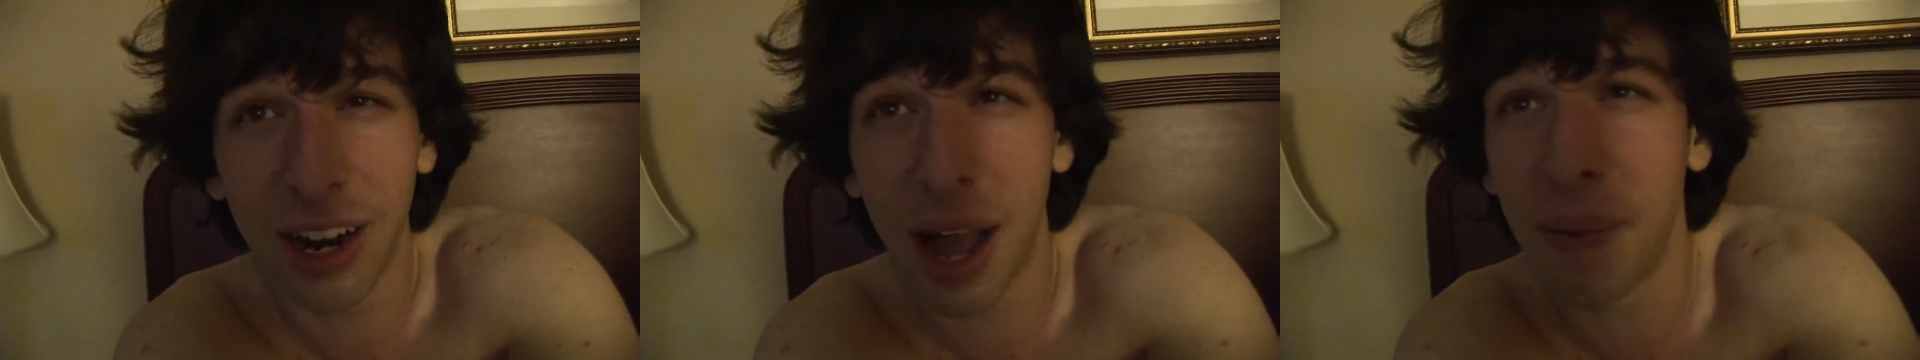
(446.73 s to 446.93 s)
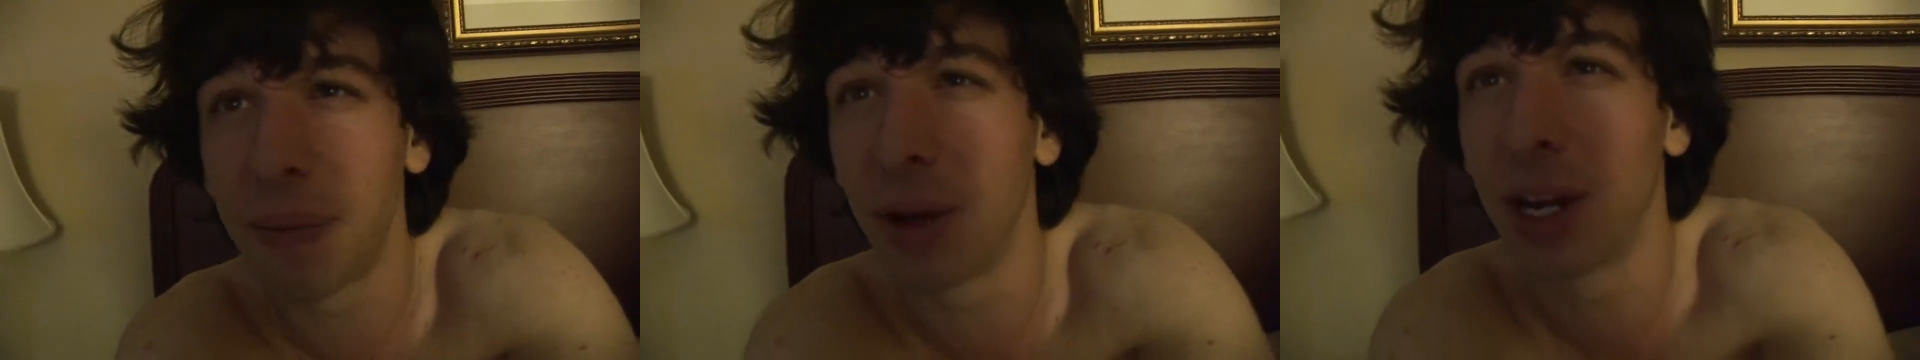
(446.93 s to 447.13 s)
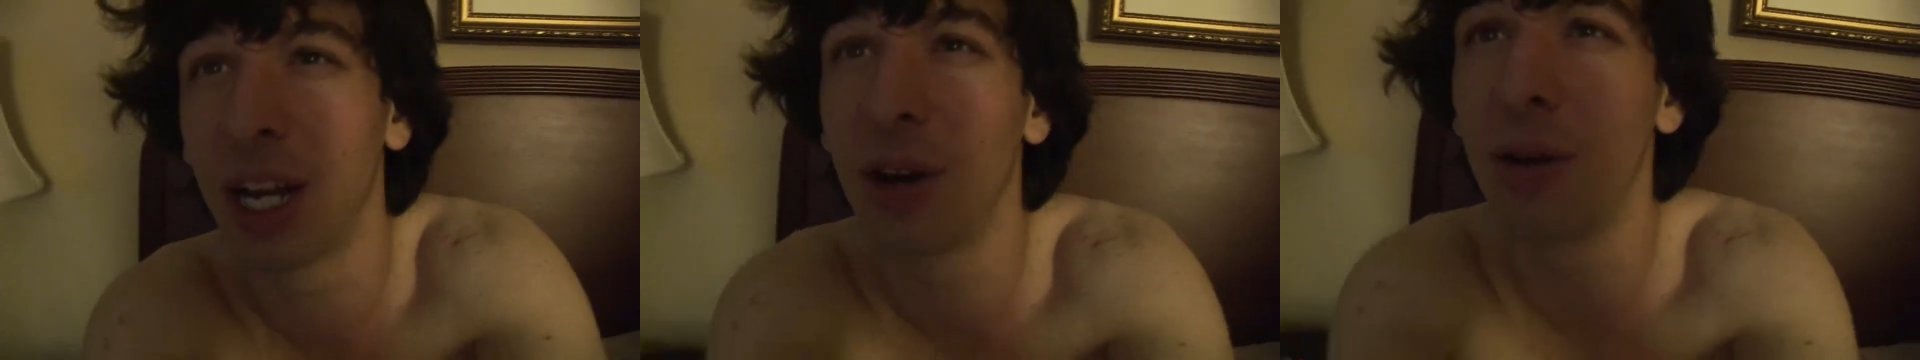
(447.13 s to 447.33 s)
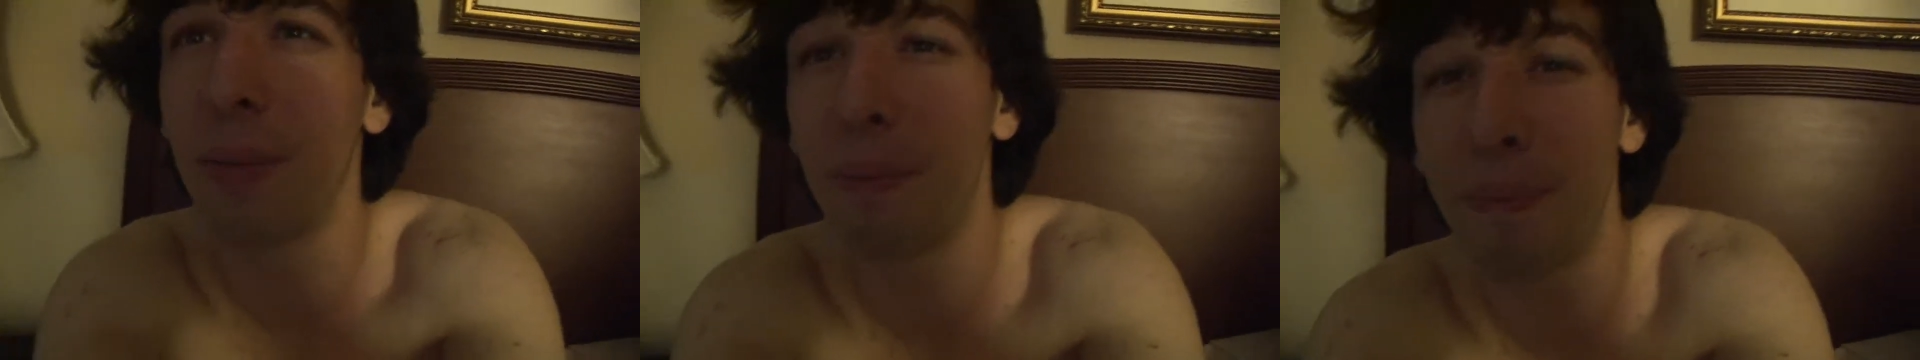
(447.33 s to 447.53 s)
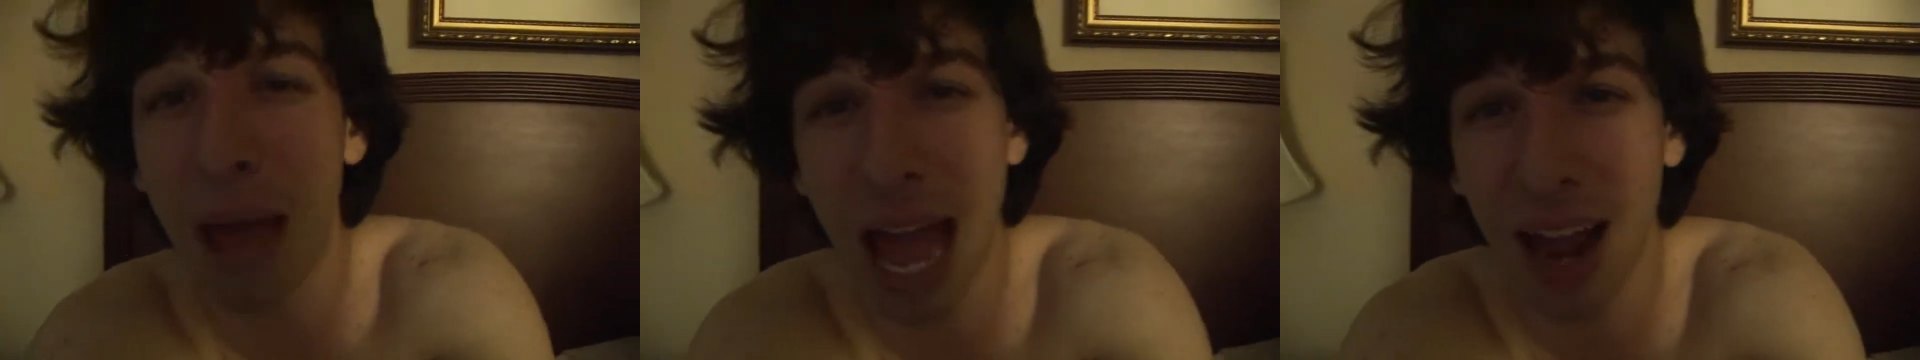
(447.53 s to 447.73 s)
I'm gonna go to
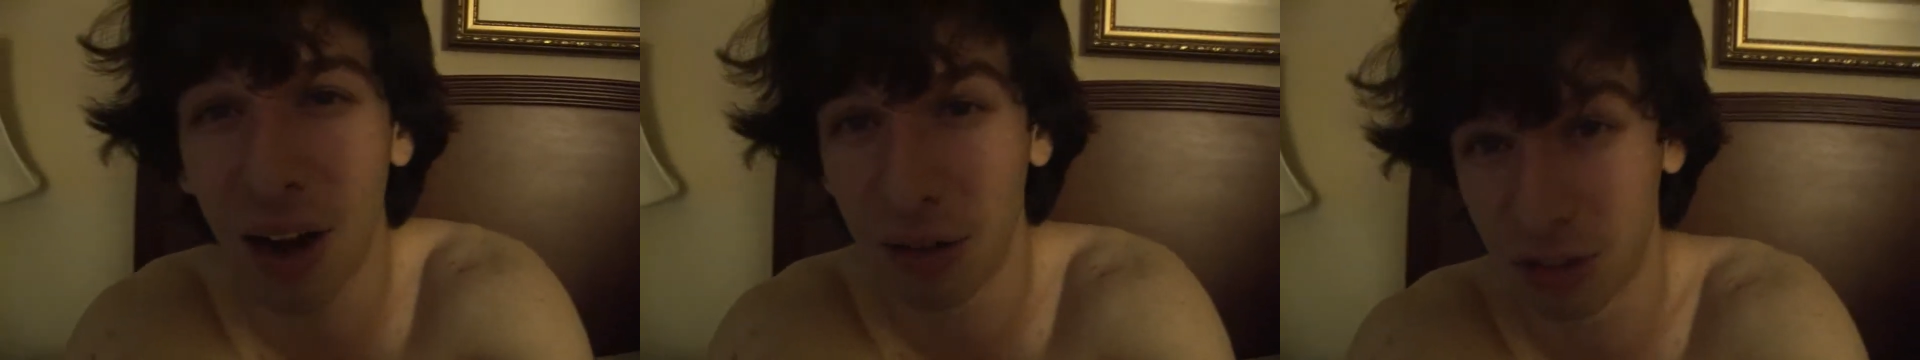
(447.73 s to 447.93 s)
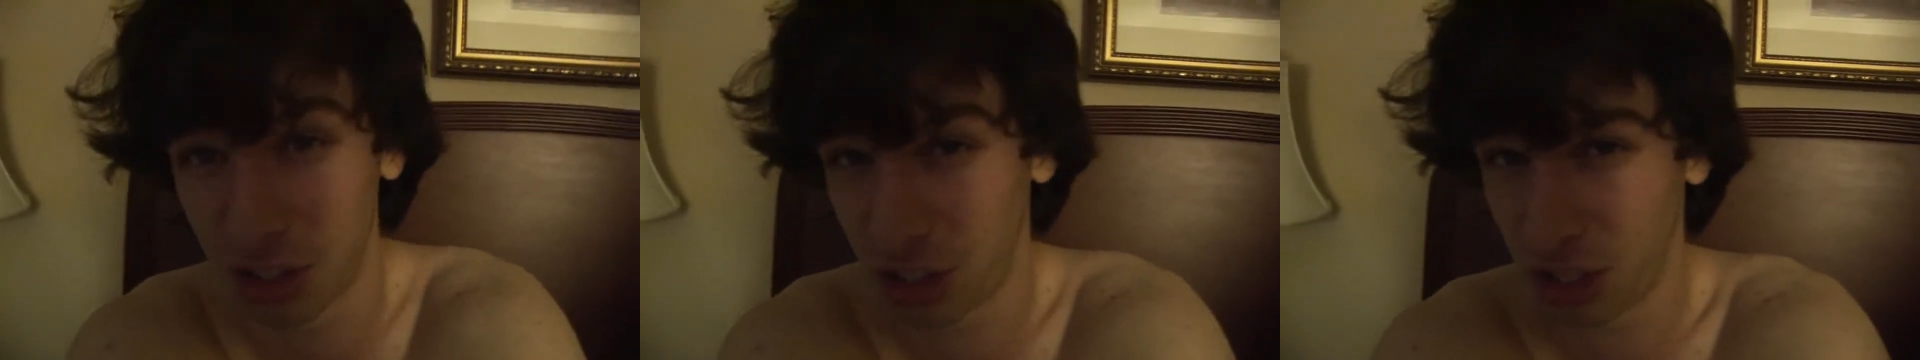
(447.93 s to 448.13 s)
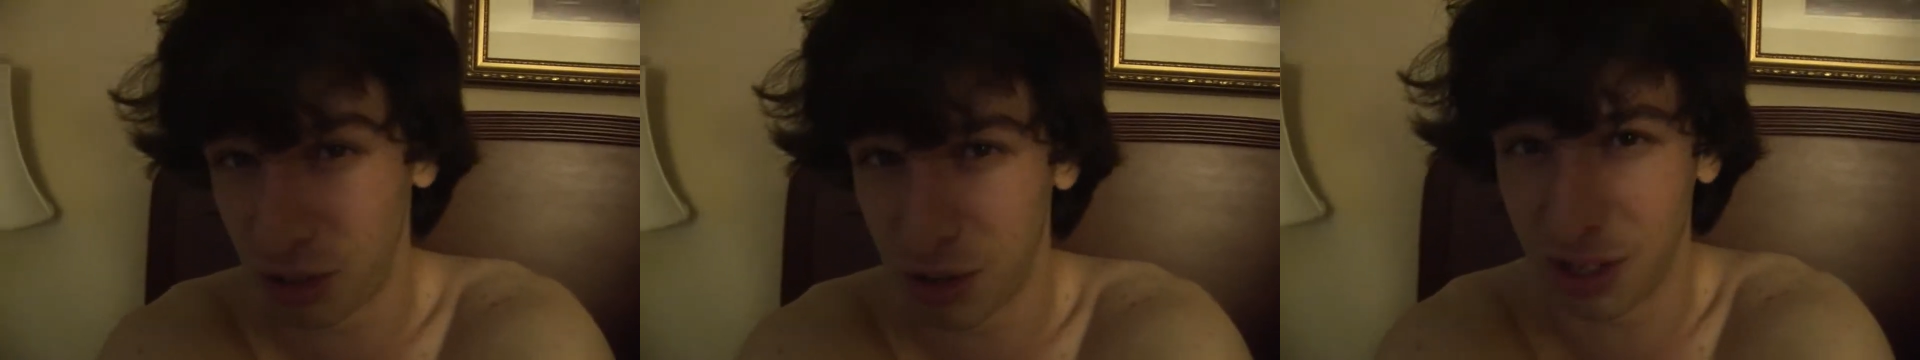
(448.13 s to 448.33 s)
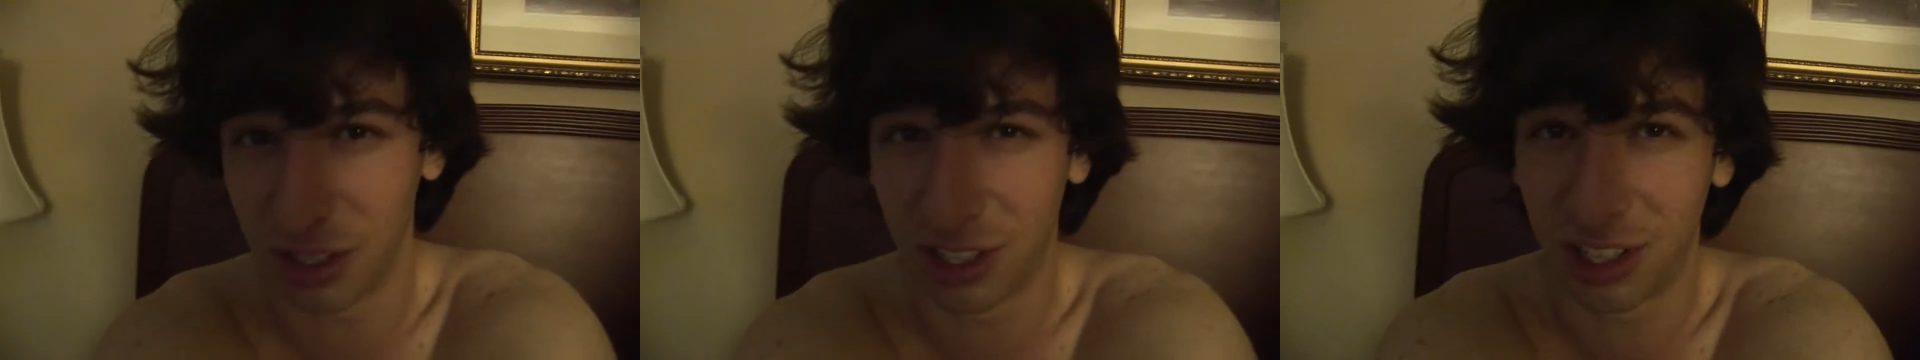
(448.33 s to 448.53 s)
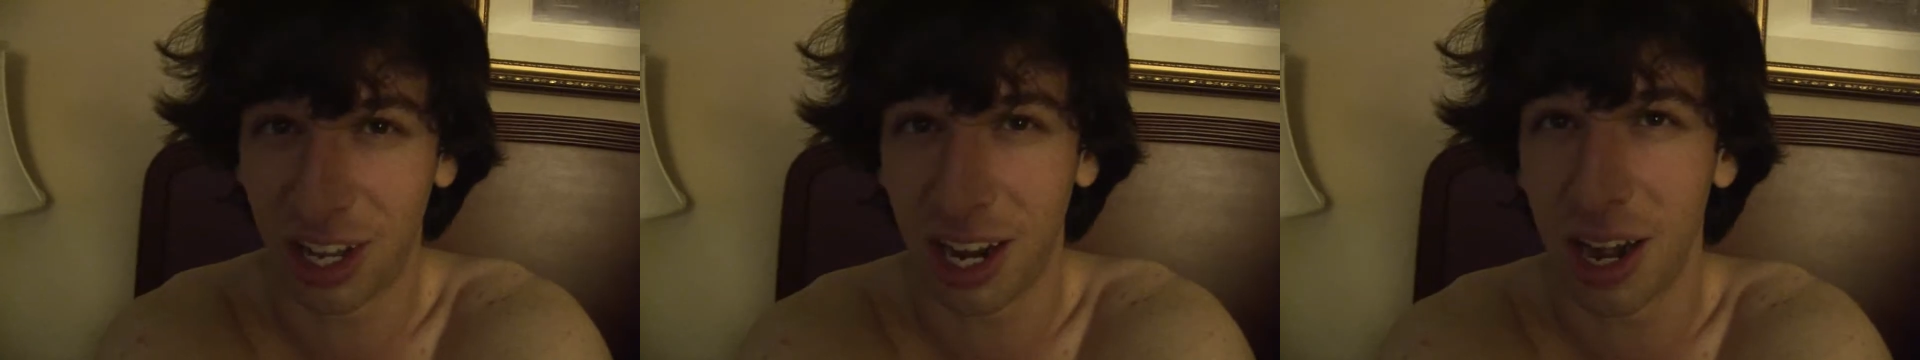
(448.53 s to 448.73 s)
bed. I'll see you all
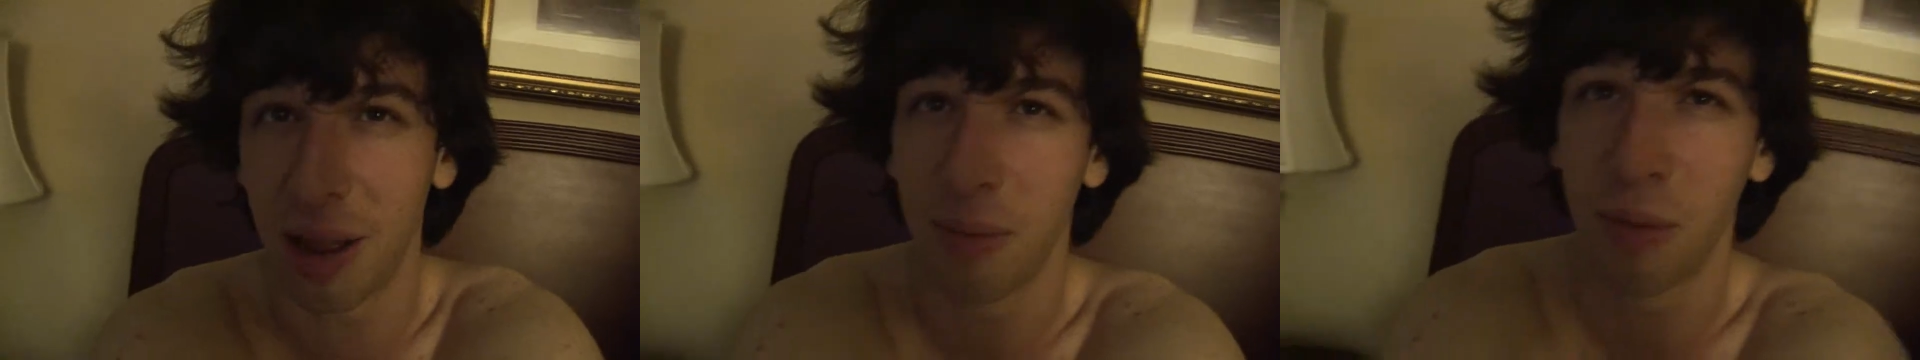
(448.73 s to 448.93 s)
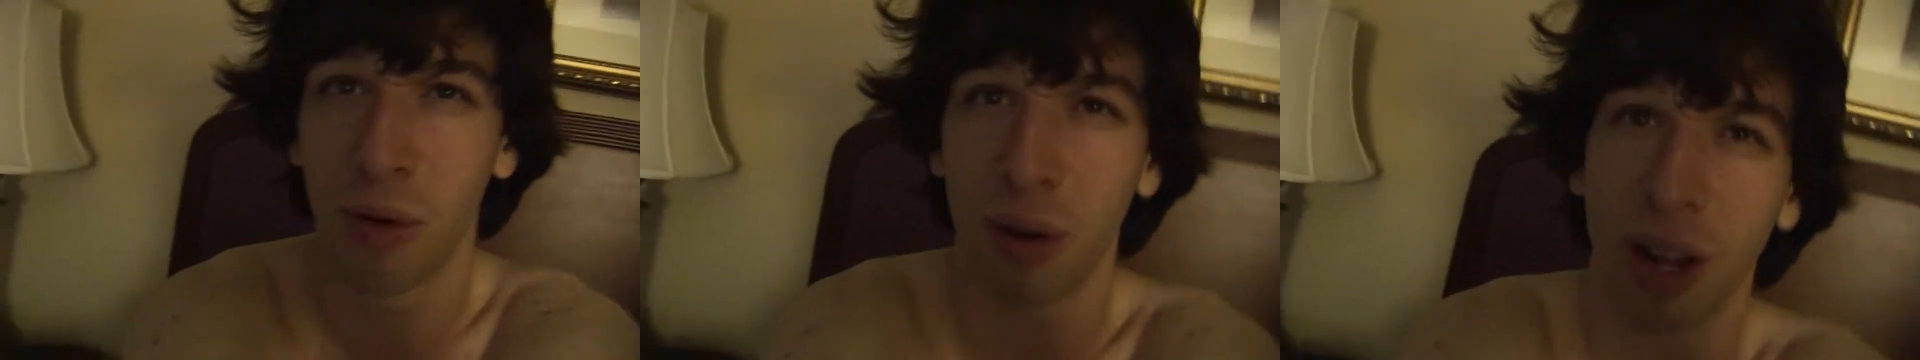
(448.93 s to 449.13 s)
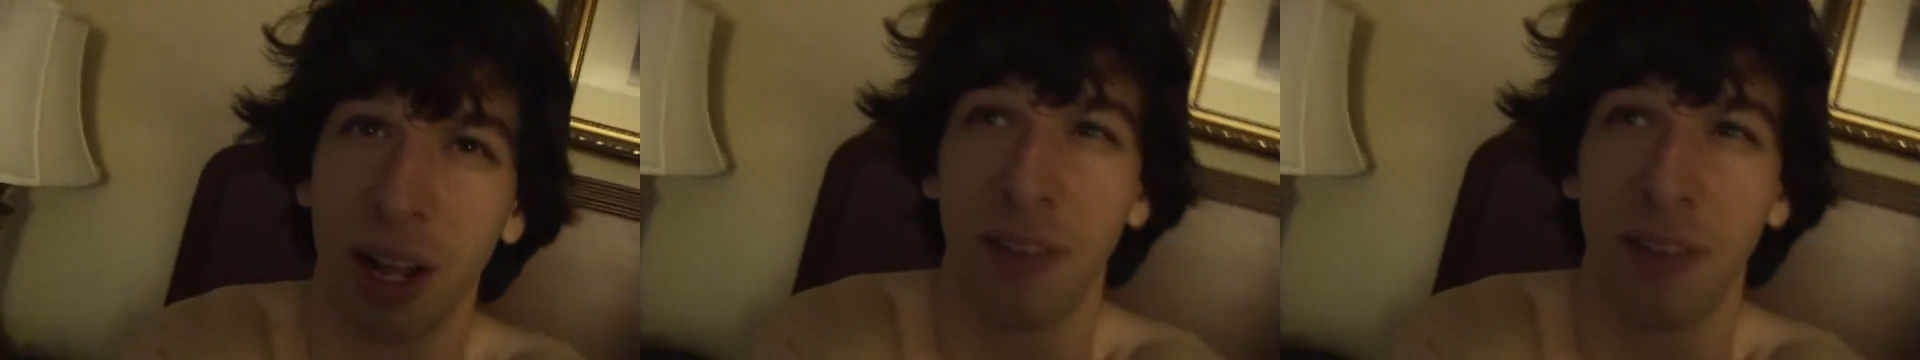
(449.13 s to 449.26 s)
Sunday morning